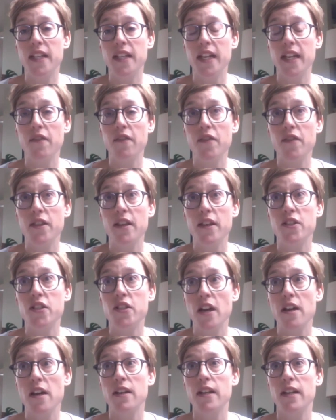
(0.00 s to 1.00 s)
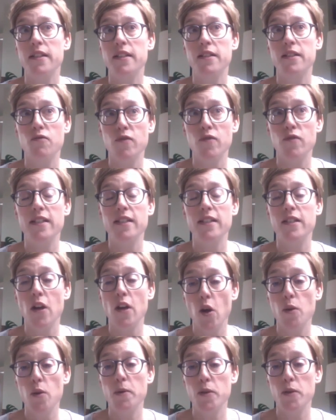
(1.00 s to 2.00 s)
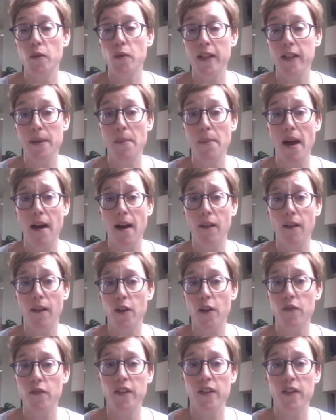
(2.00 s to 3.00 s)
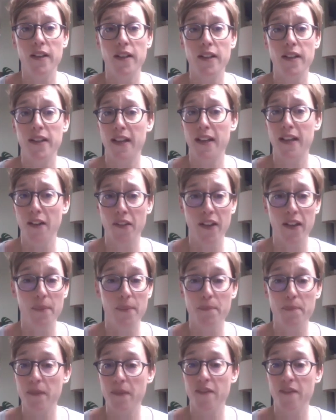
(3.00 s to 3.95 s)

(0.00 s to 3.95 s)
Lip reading: the journalist a reason to open your email over the other